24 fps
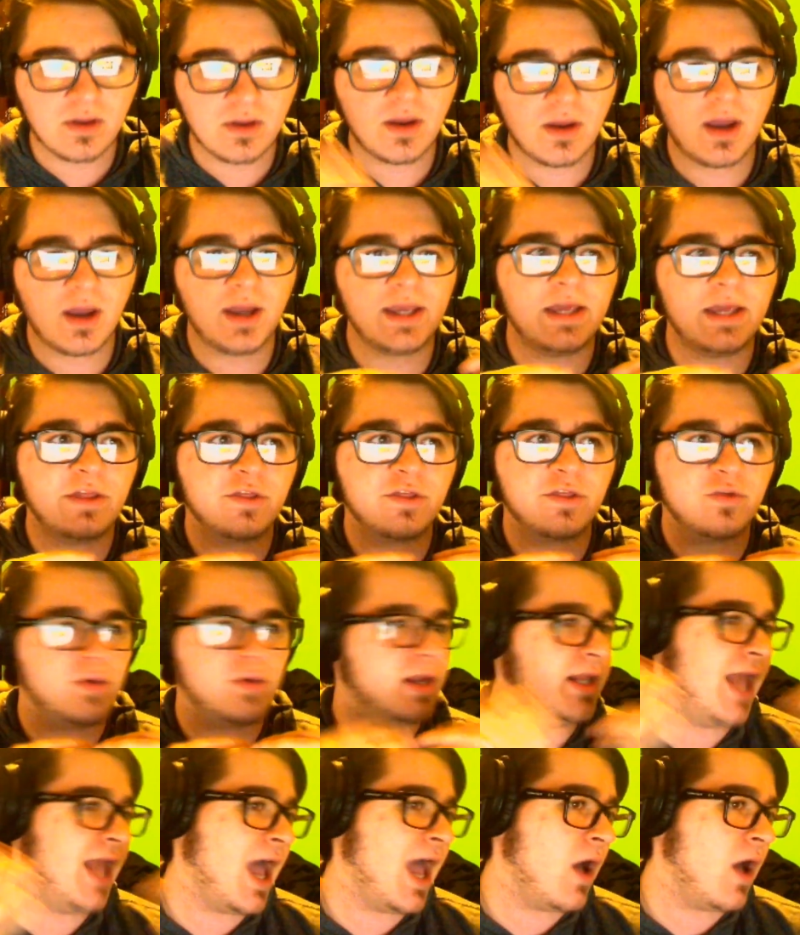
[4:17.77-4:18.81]

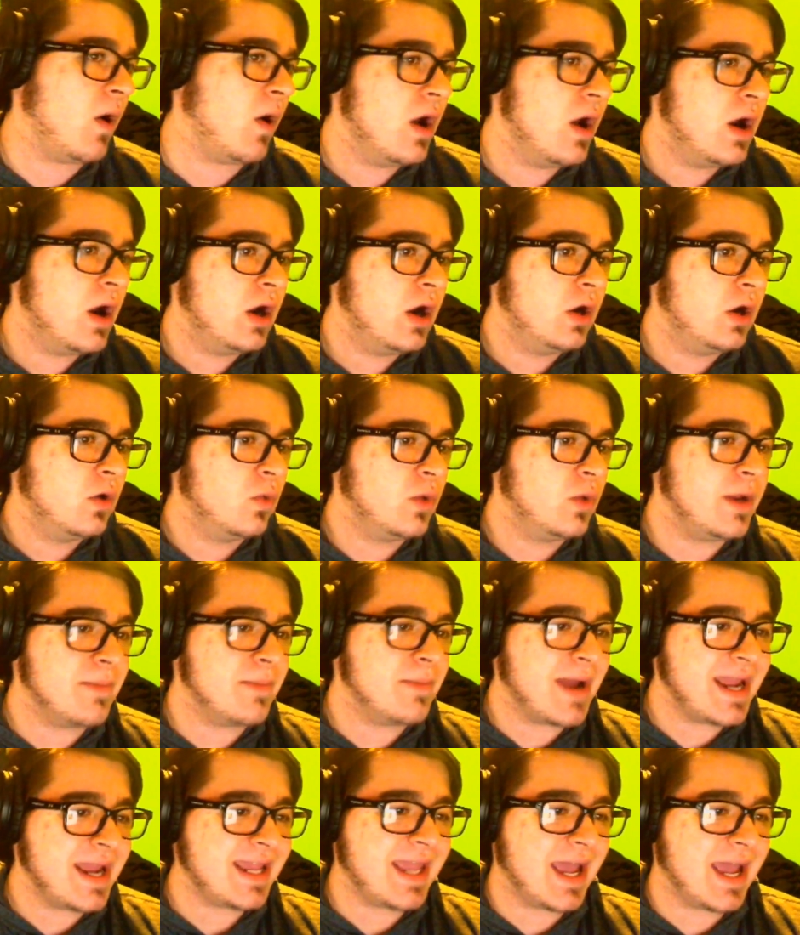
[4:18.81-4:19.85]
E3. Now, we
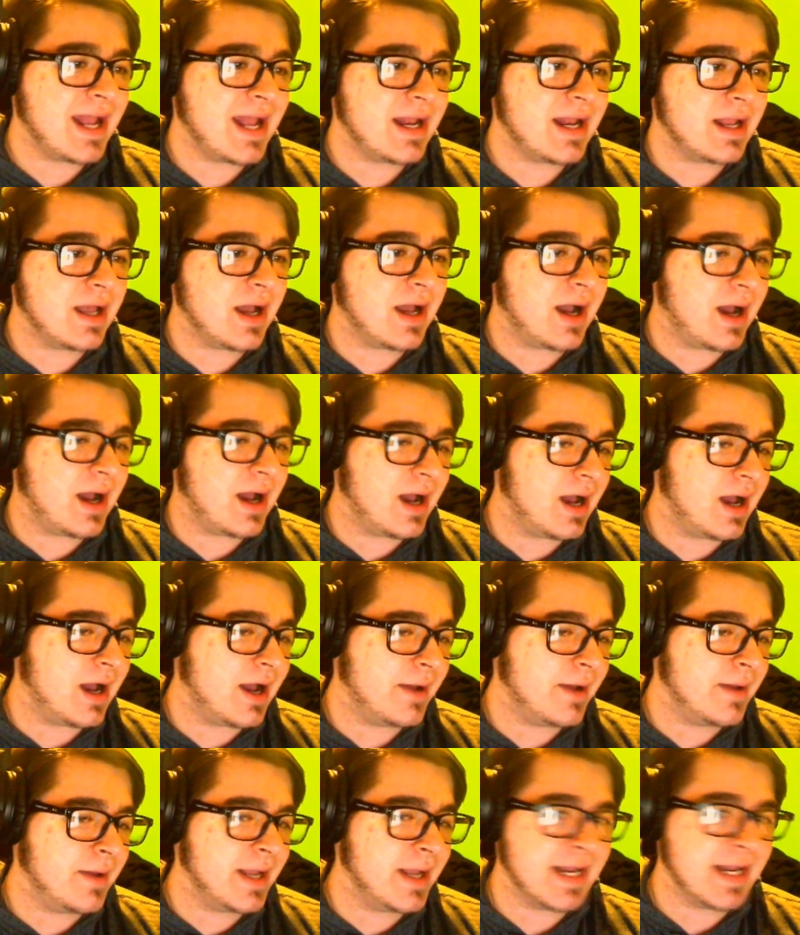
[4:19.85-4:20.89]
might get
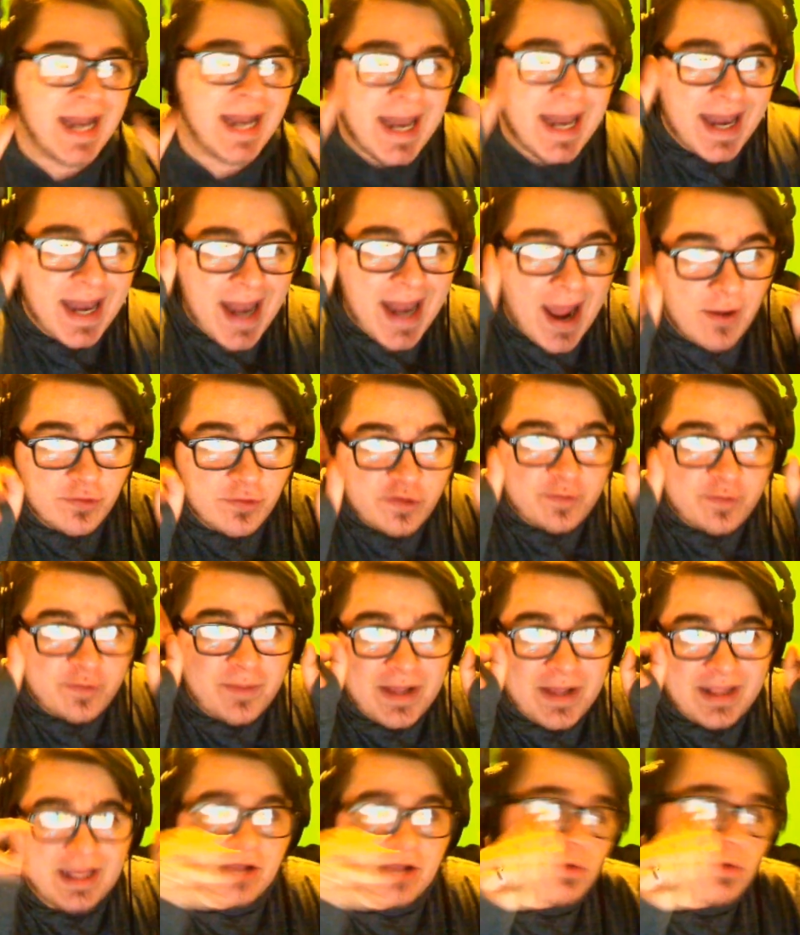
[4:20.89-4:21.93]
an
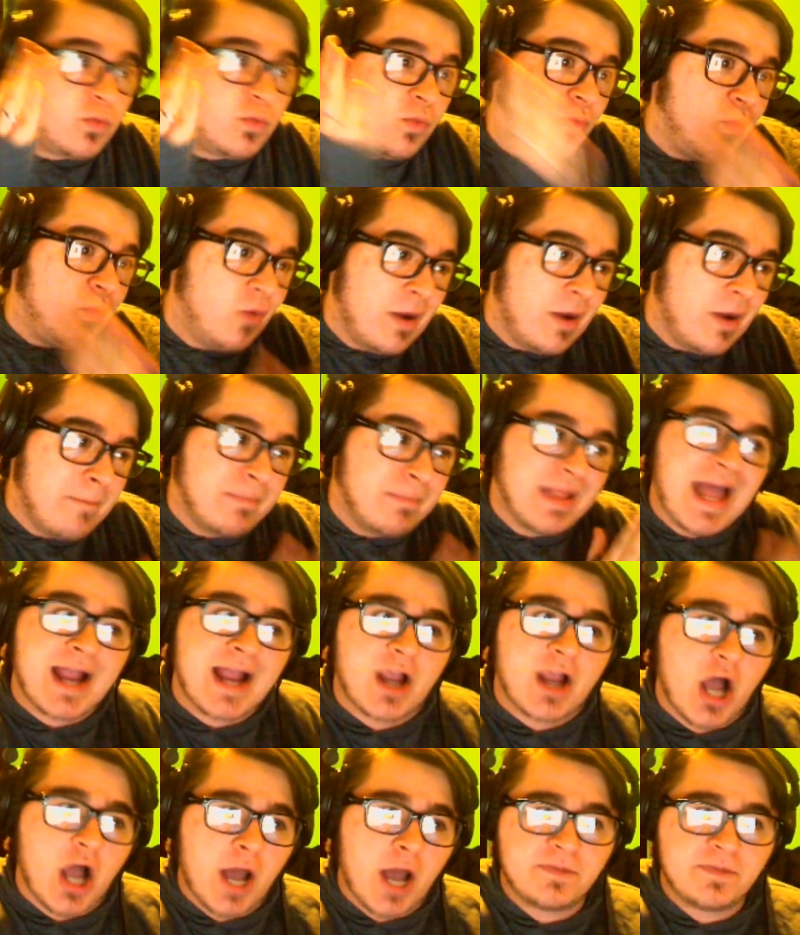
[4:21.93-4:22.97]
announcement like what
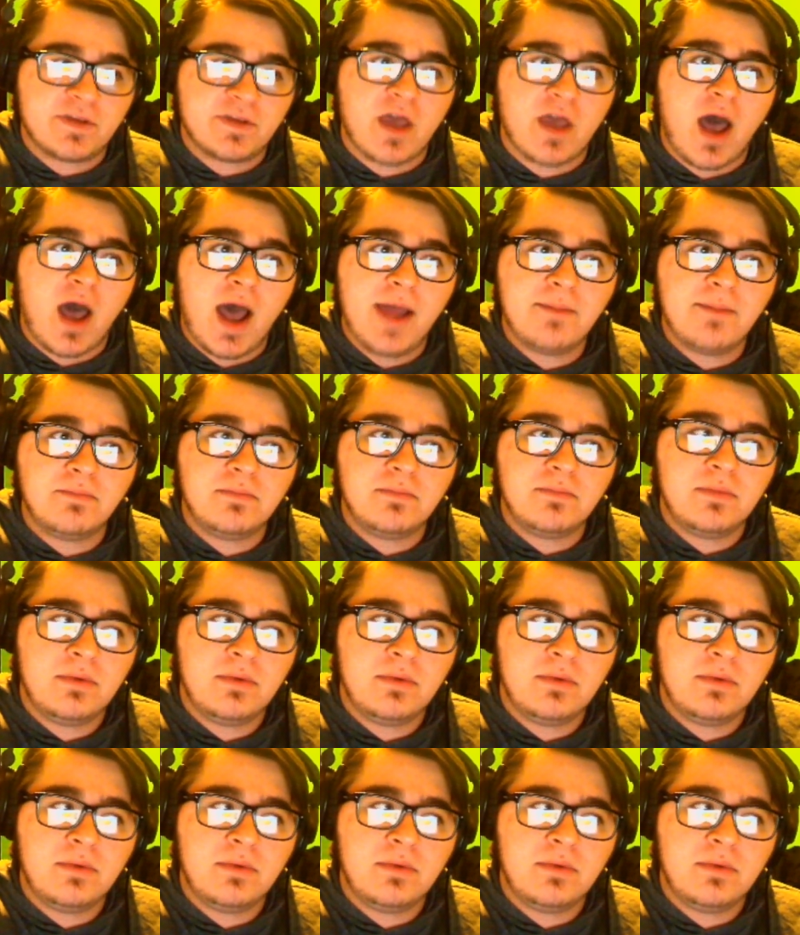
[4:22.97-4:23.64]
Black Ops got,